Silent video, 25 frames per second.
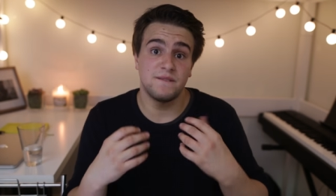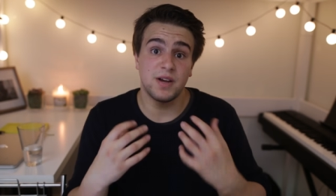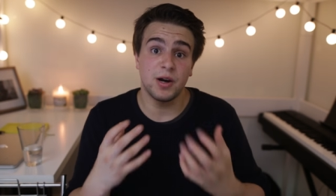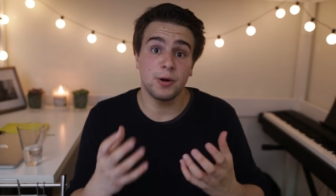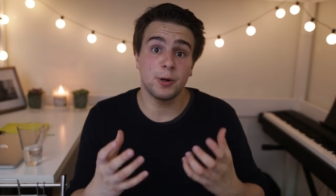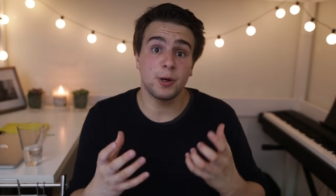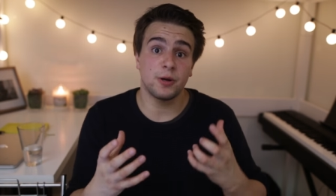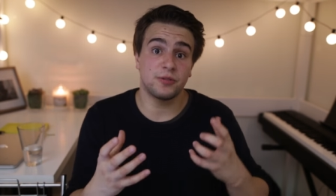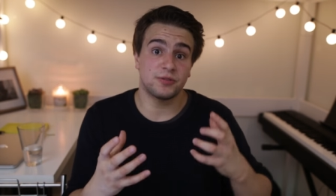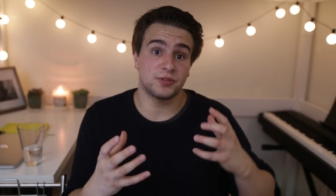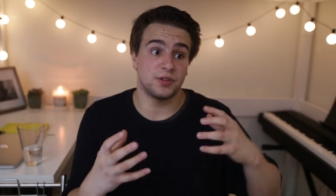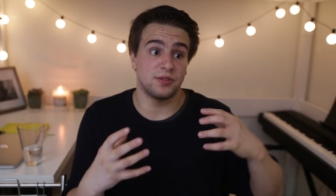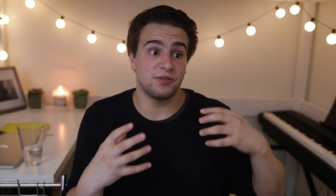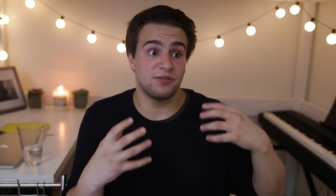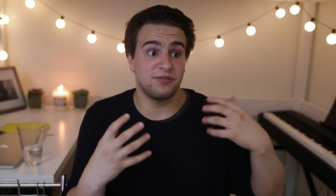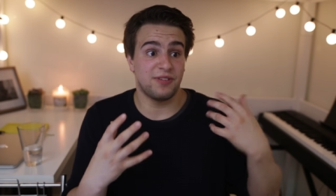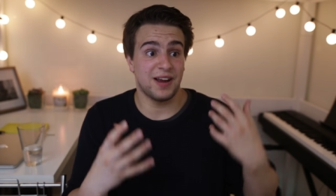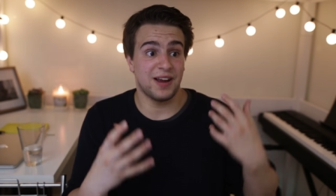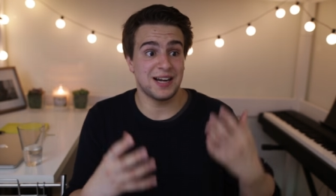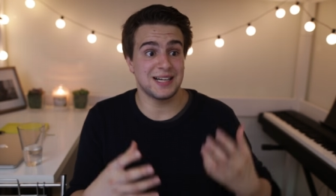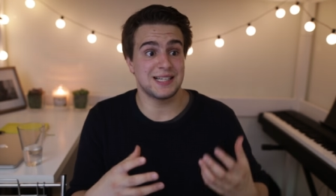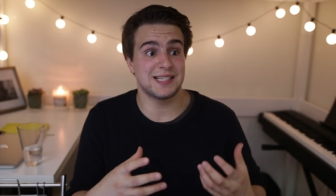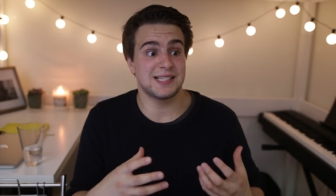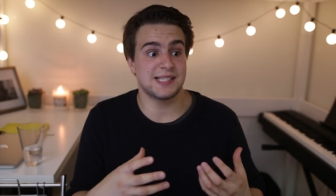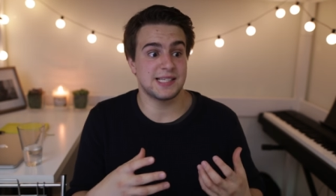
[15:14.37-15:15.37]
Very often,
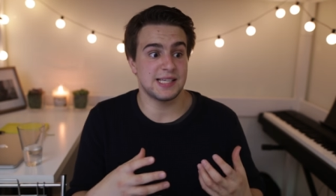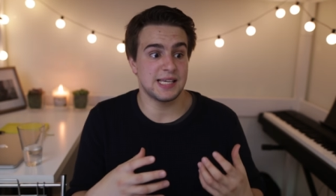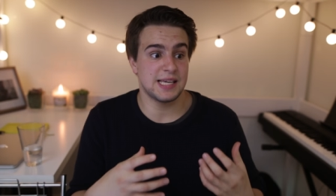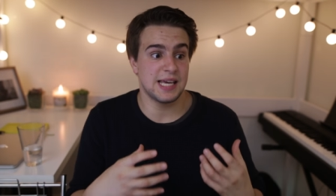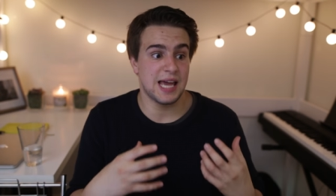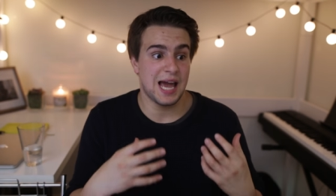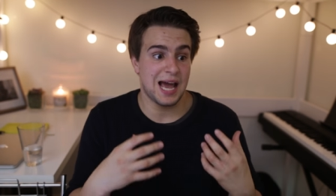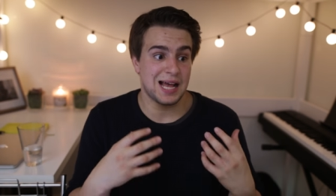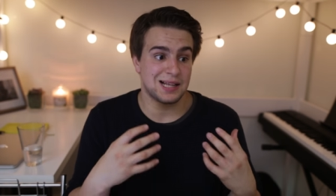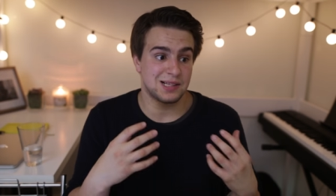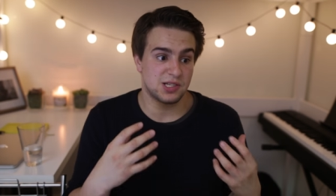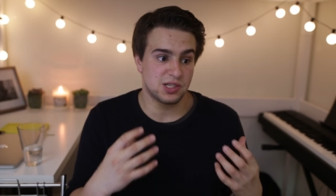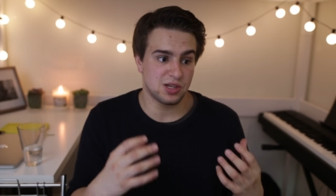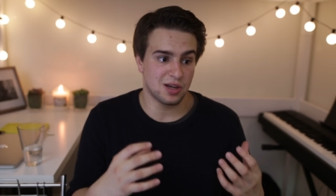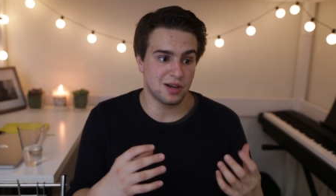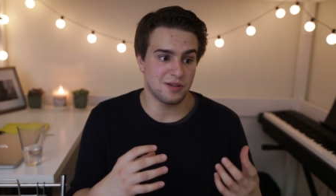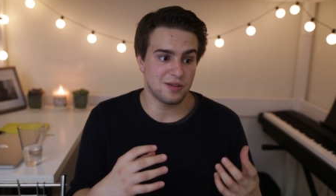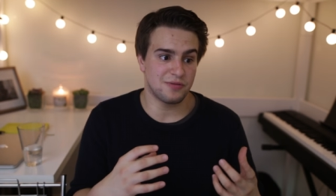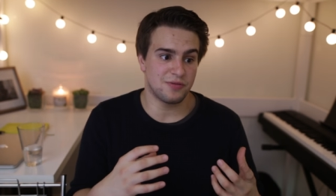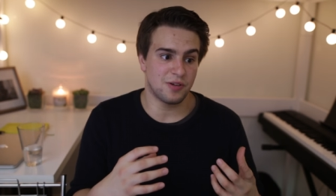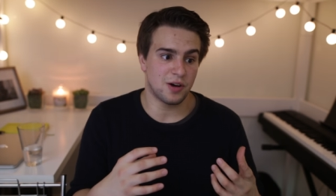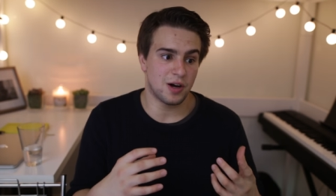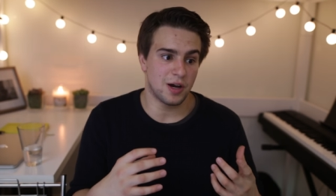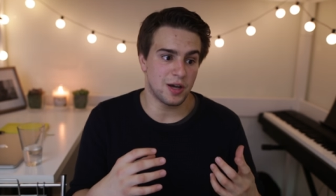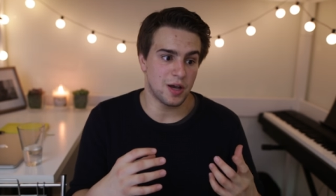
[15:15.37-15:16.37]
fantasy and
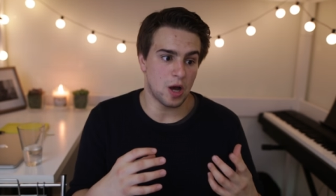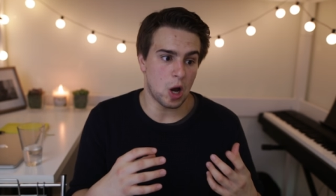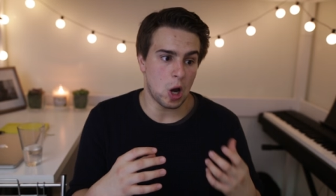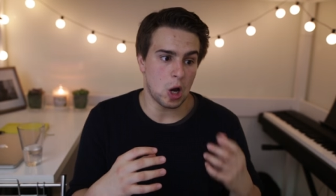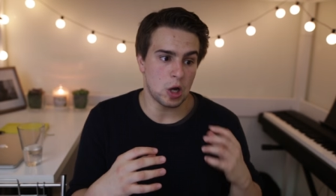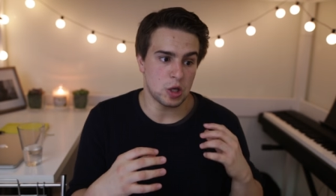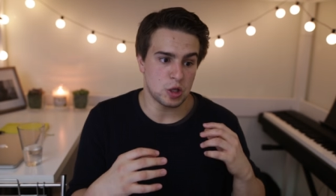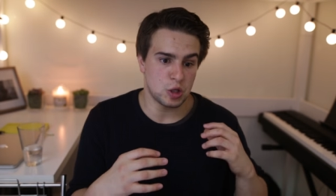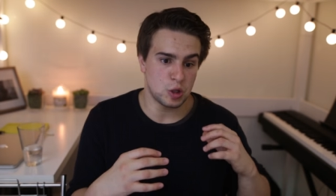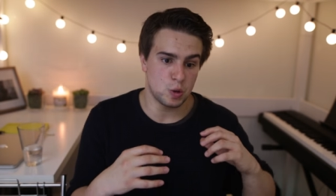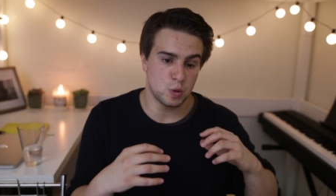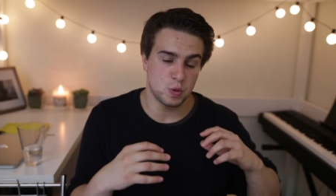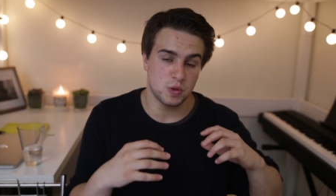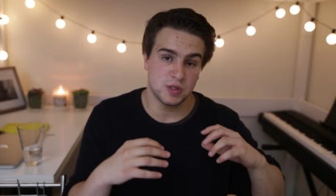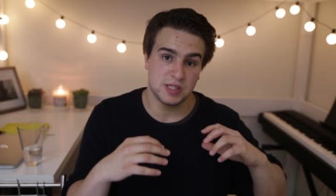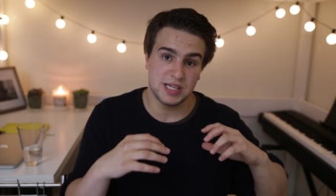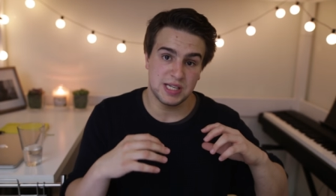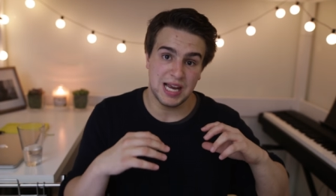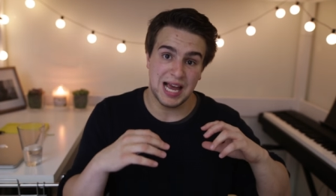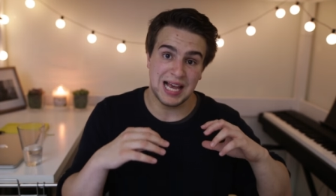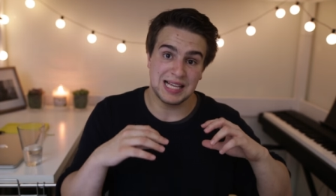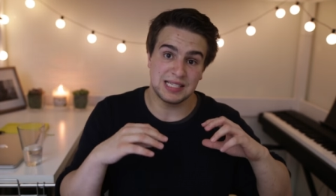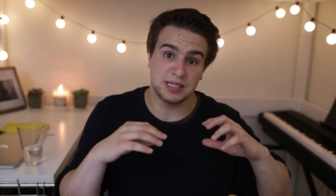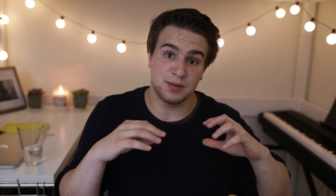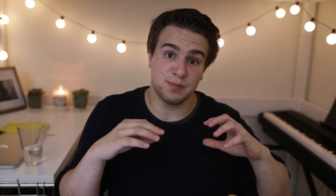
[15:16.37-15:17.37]
sci-fi are used
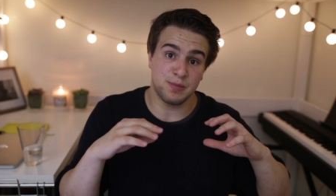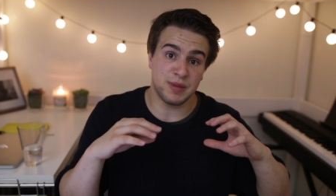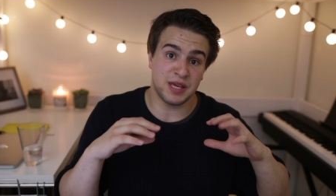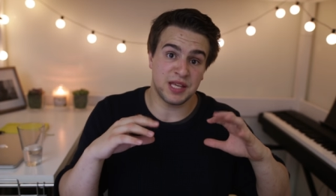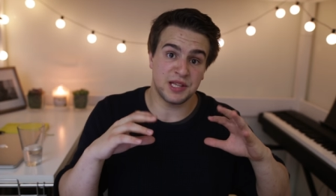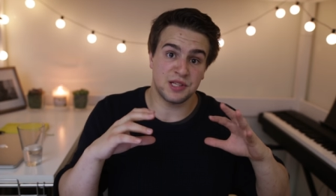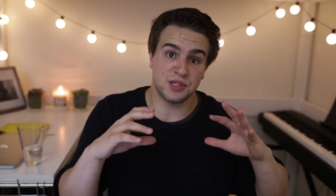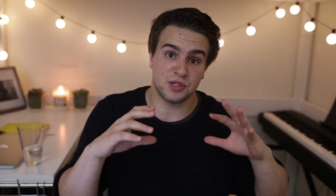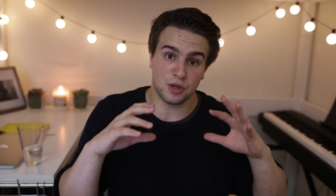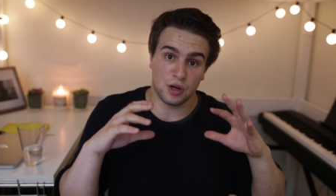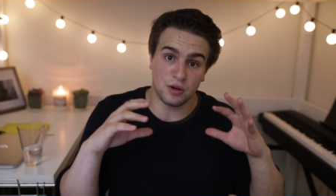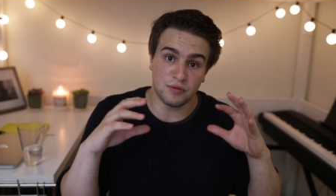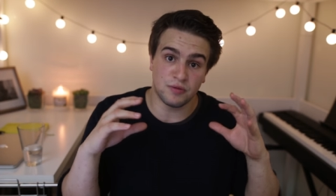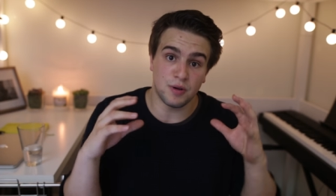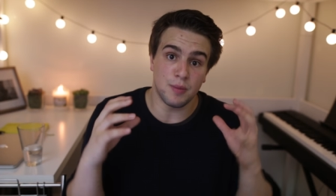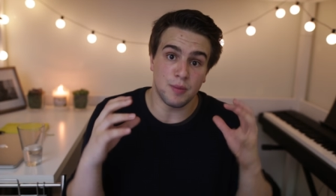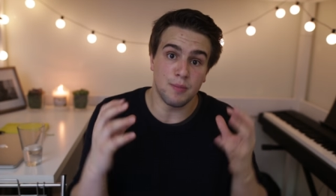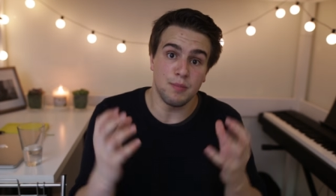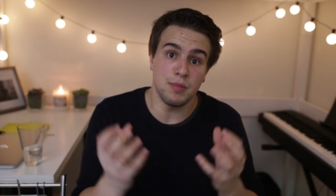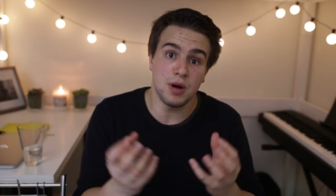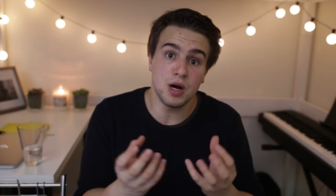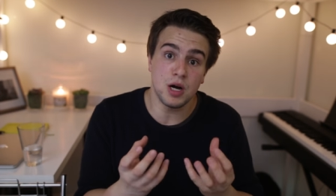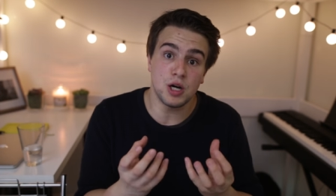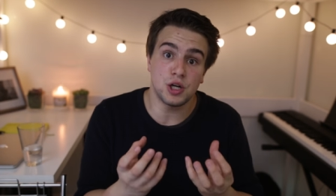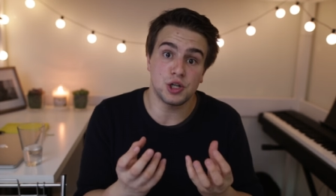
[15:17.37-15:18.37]
as a means of
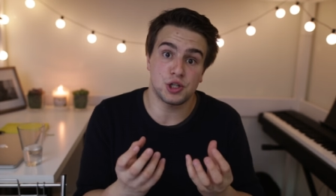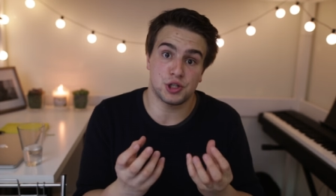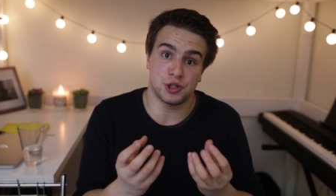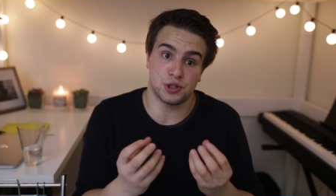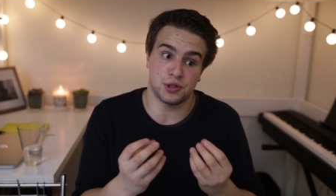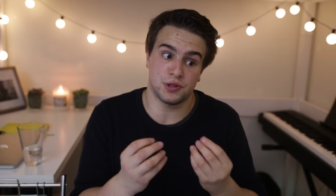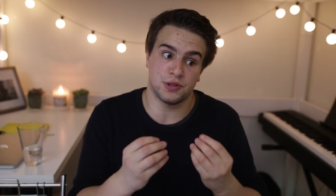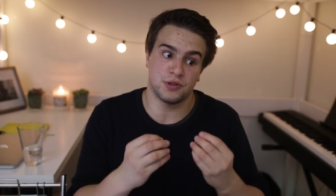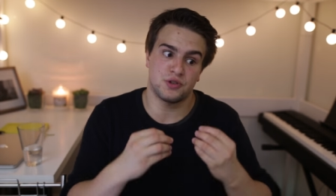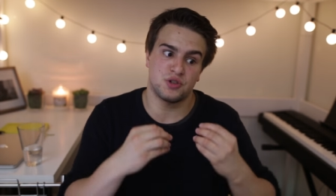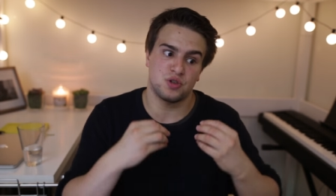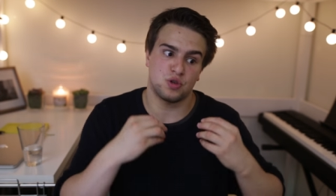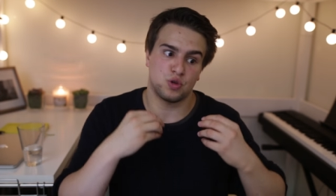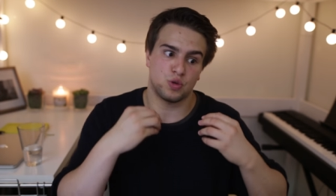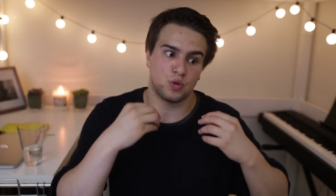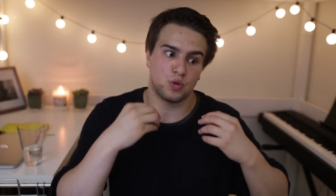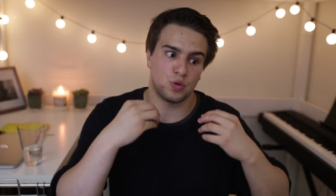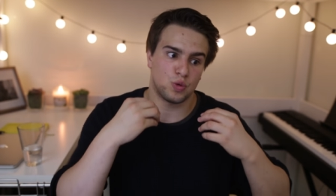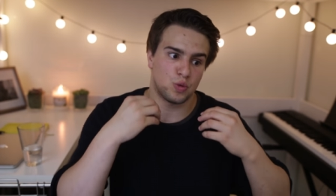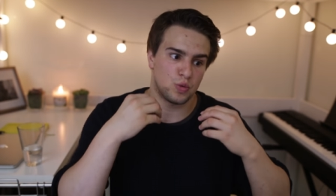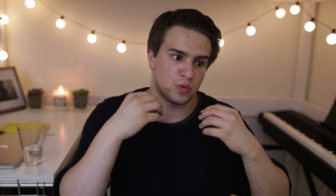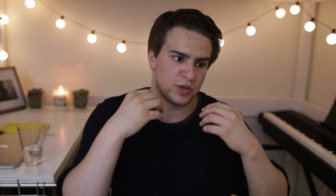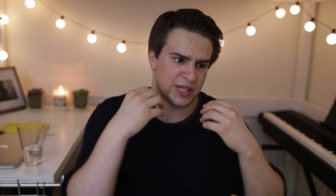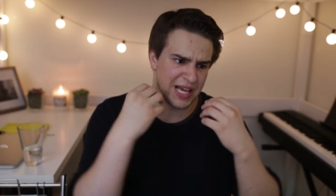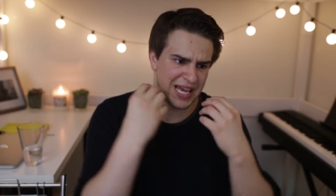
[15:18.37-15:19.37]
immersion
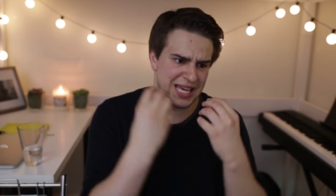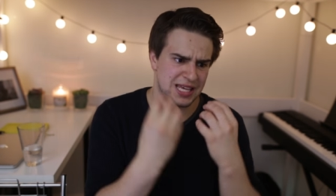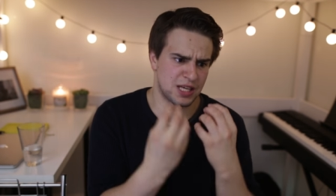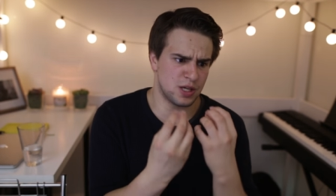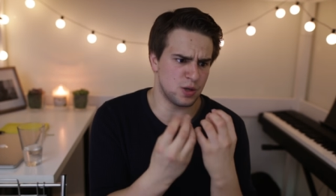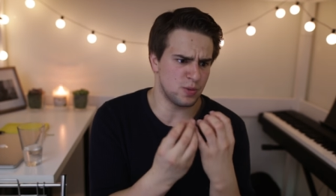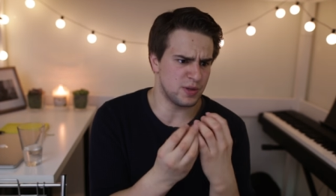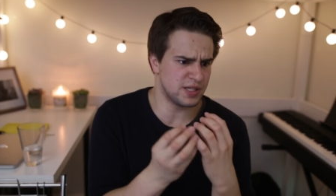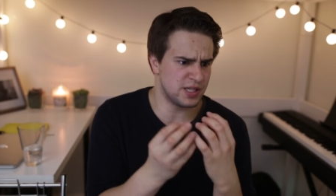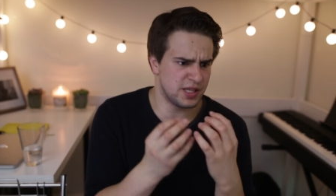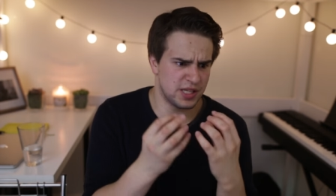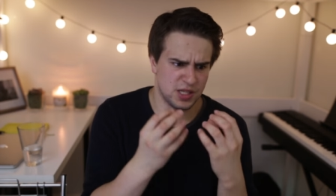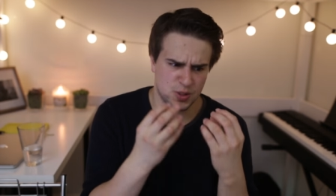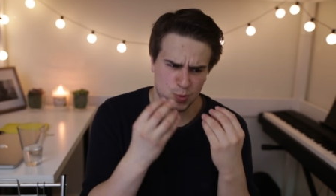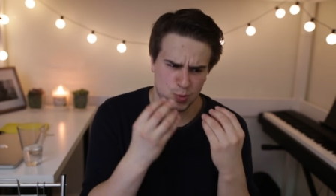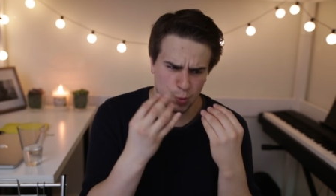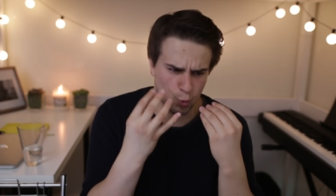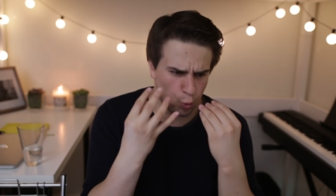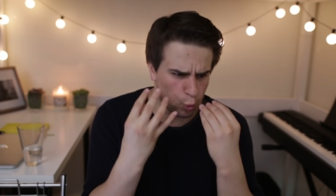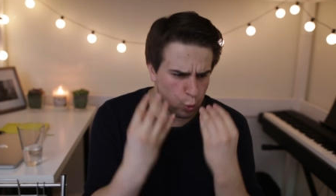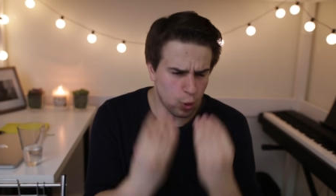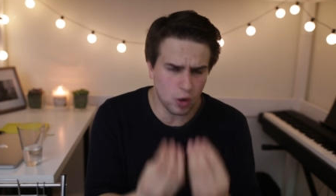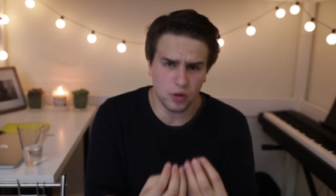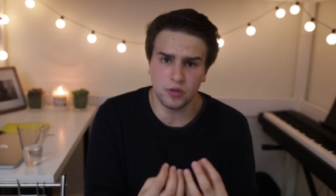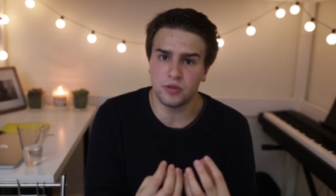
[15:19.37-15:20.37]
to take you into these
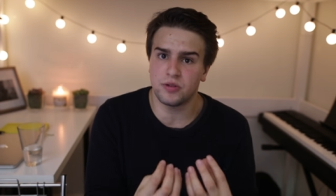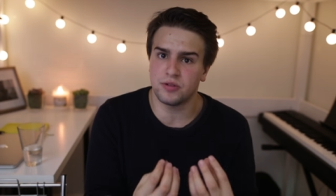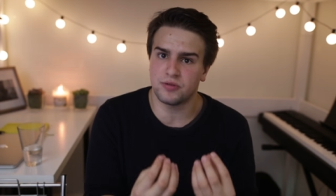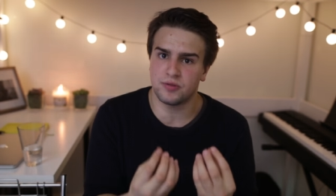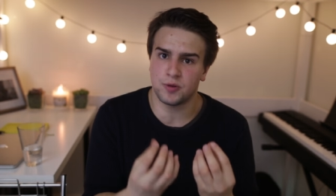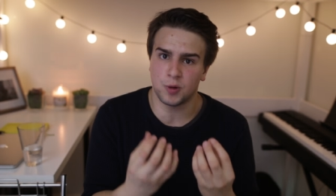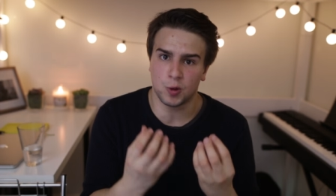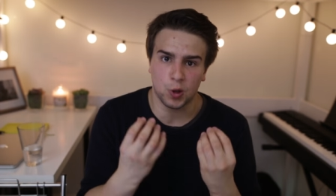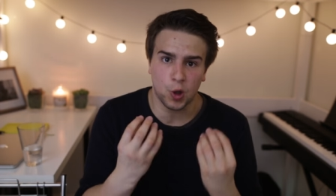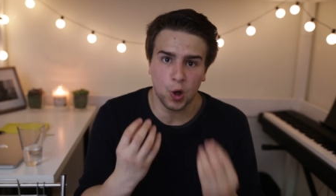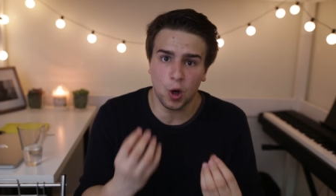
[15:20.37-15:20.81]
wonderful,